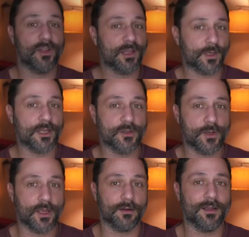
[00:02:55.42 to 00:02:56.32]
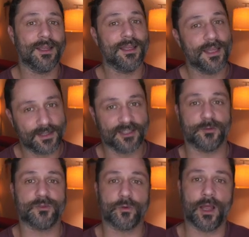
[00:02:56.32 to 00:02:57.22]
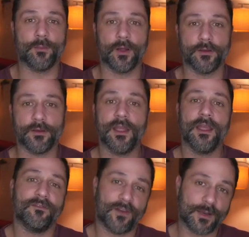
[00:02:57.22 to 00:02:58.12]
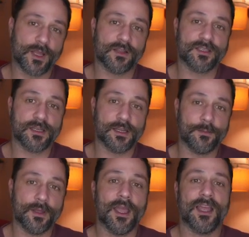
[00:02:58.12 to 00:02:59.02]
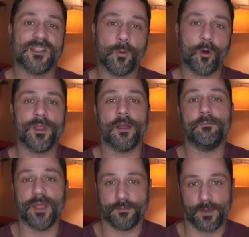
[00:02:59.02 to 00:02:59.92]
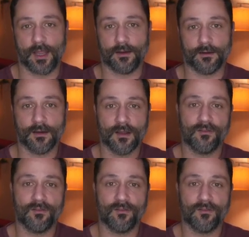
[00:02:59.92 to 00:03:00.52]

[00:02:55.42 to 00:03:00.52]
If you like what I do here, hit that subscribe button, find me on Steem, and support me on Bitbacker.